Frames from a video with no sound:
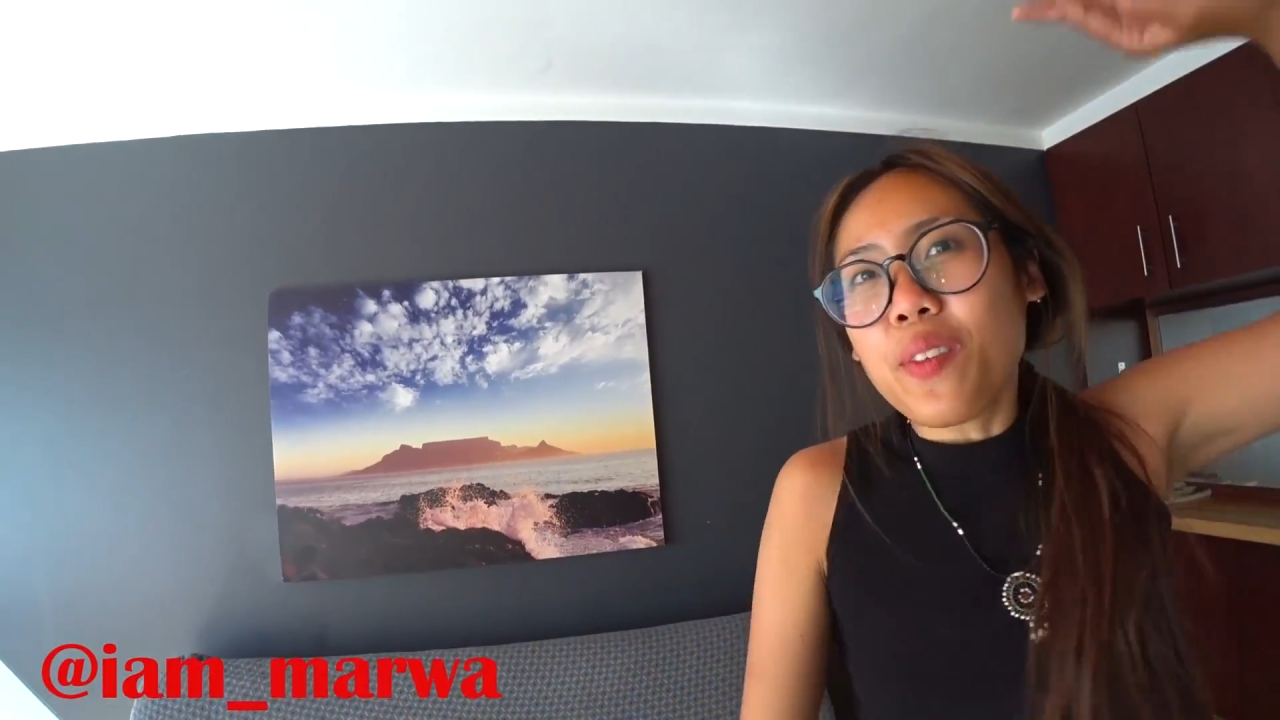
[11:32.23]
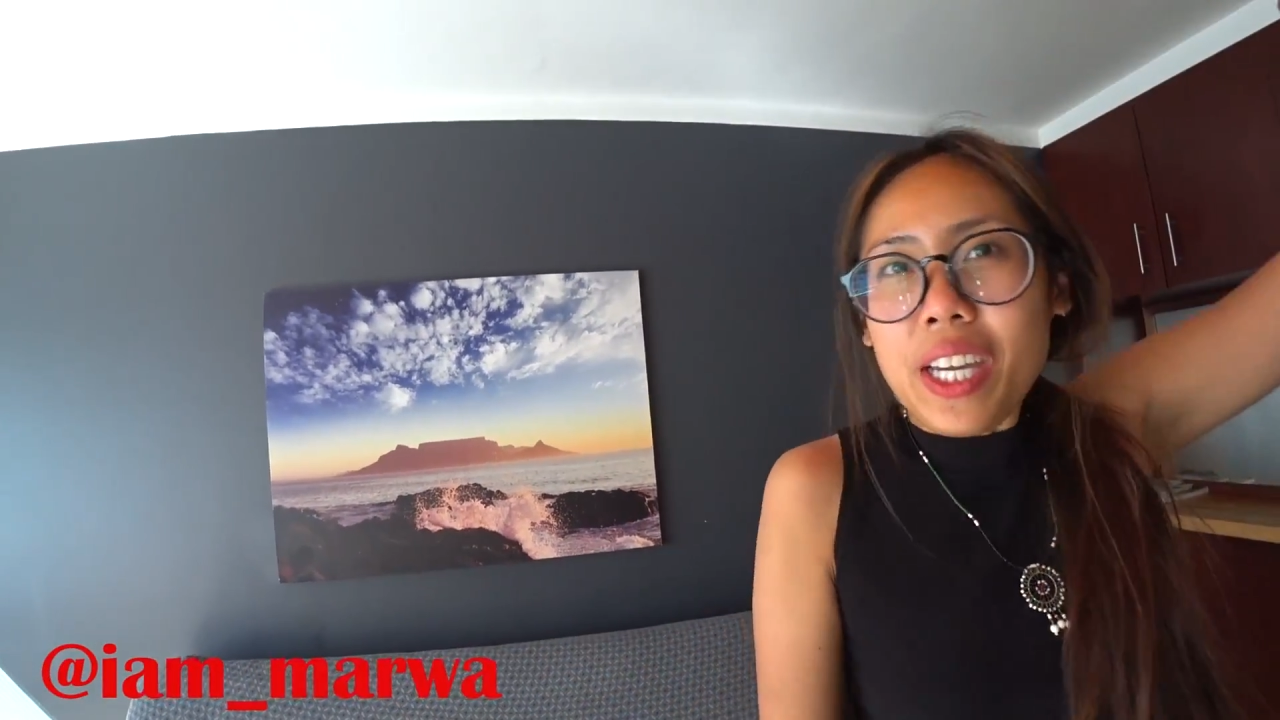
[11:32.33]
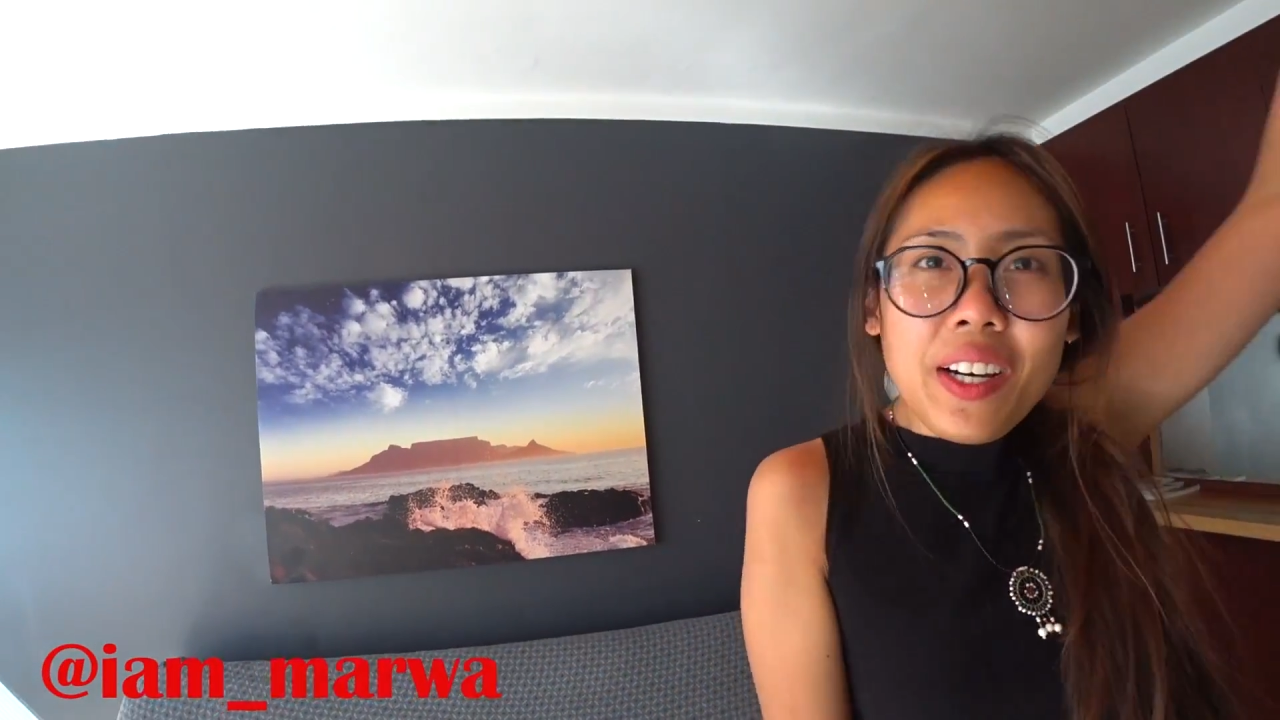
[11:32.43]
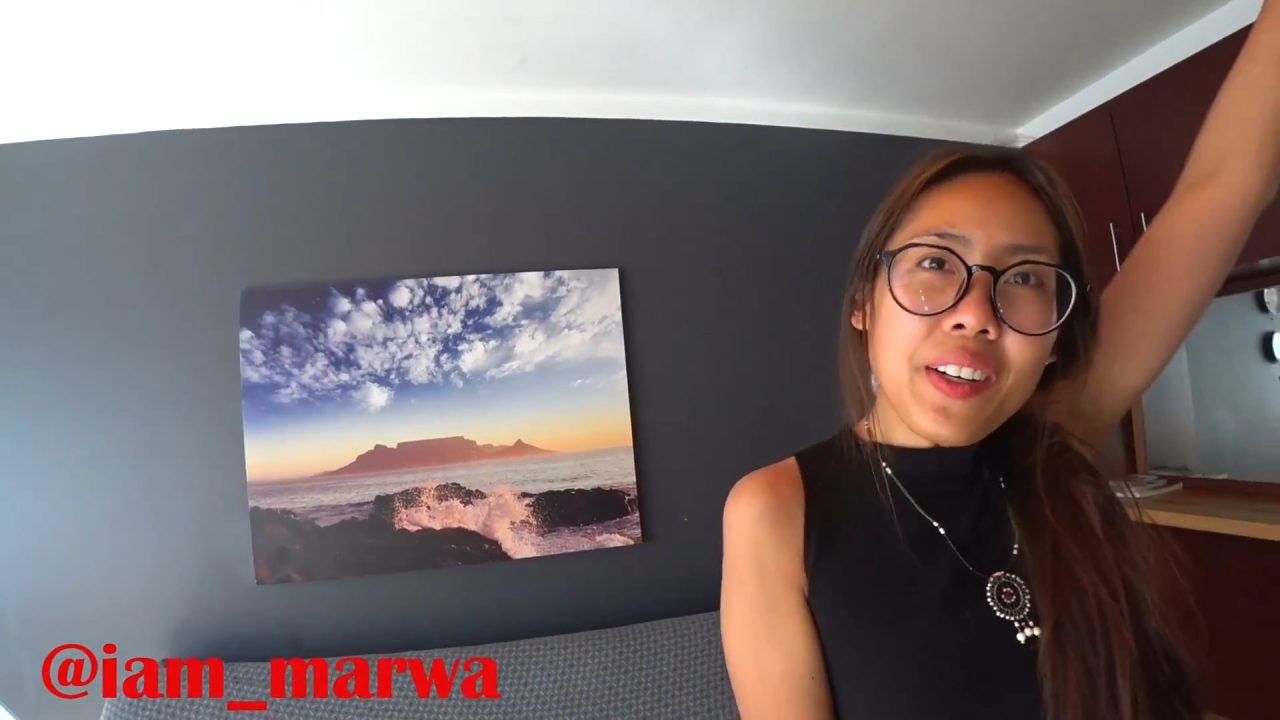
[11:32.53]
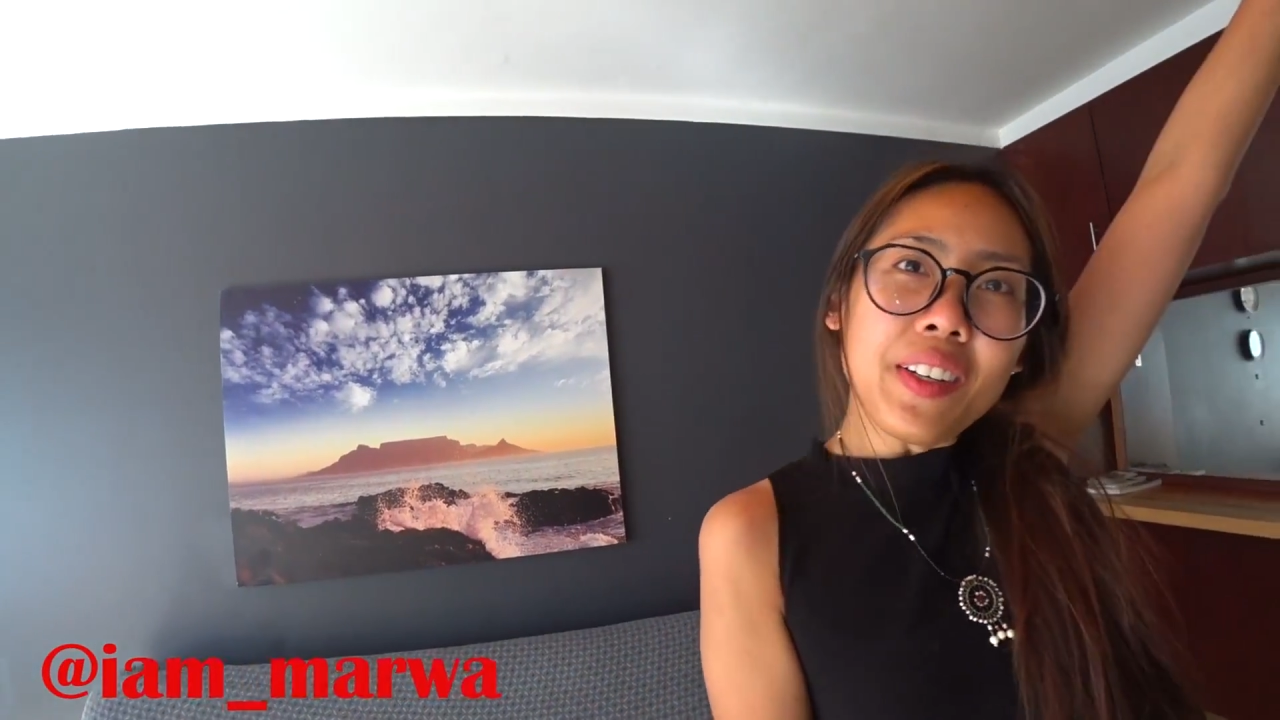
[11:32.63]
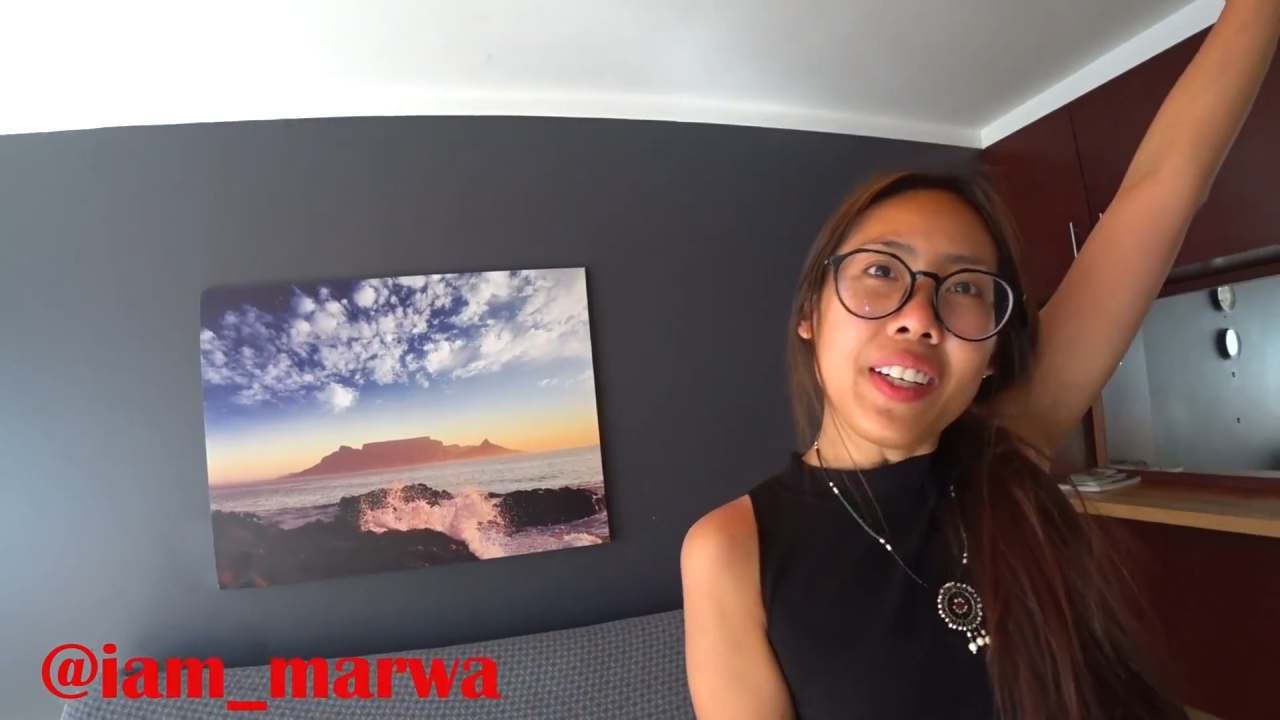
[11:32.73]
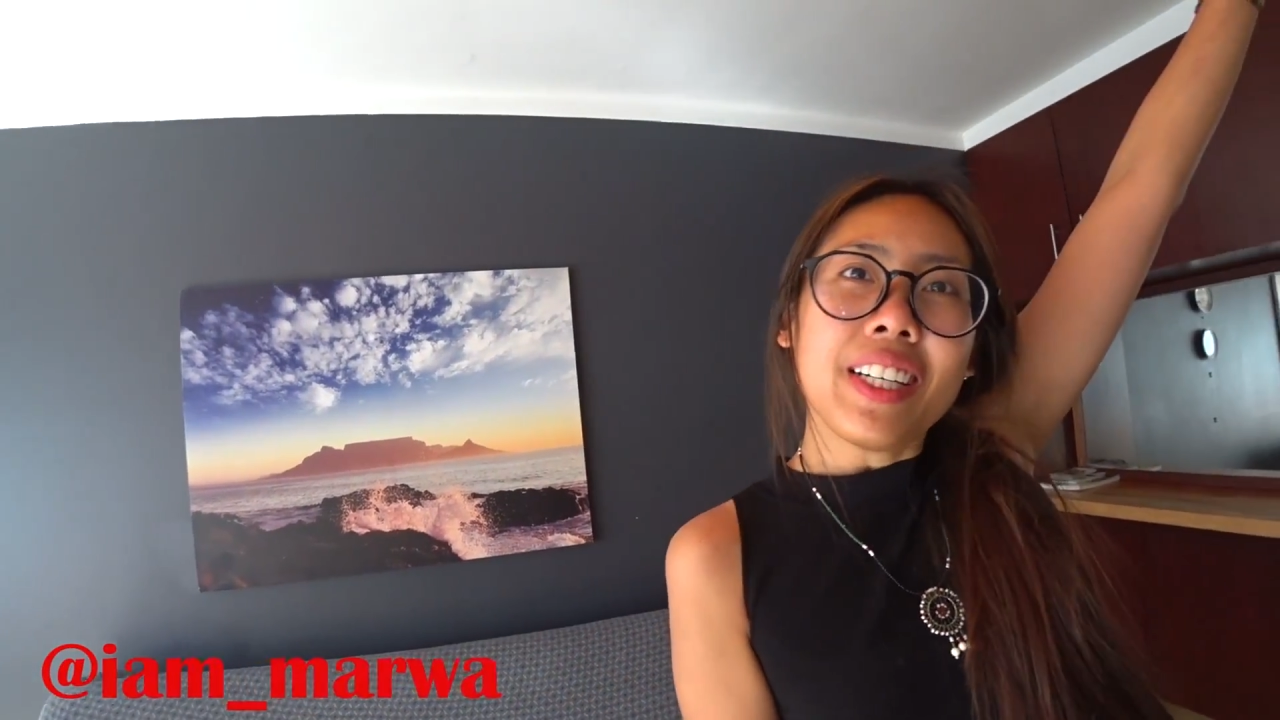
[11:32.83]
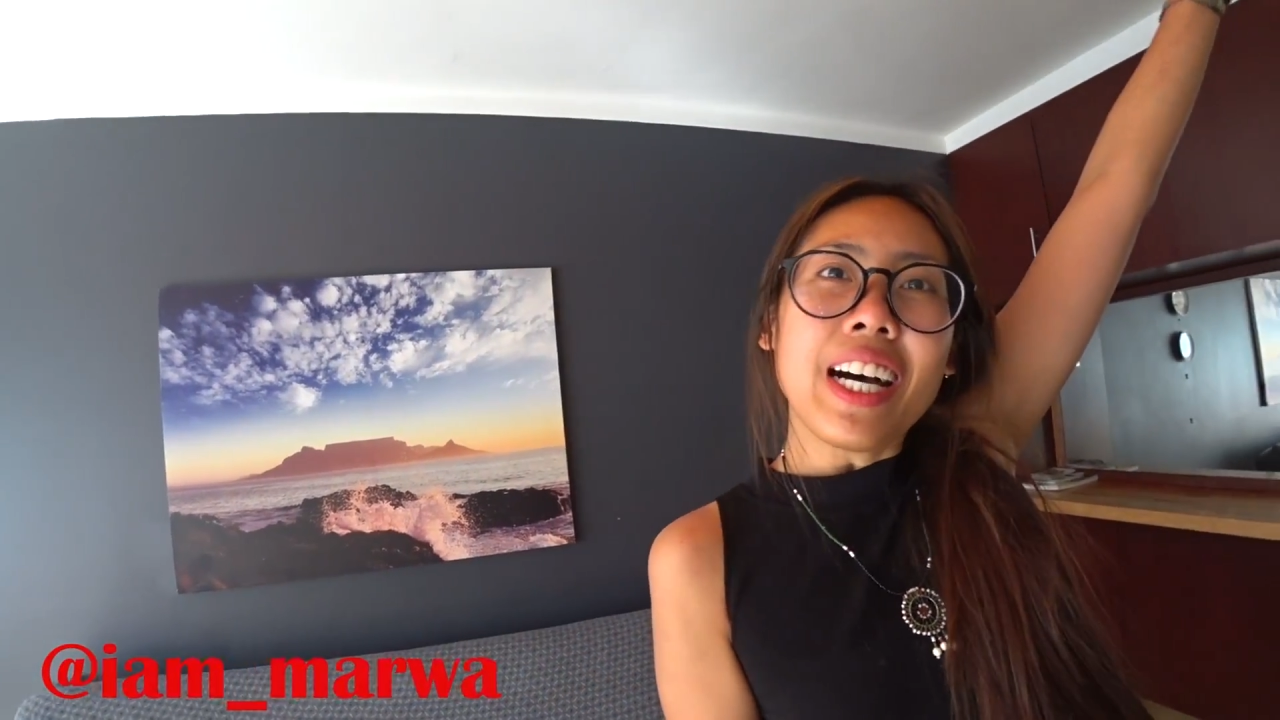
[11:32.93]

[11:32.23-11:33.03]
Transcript: view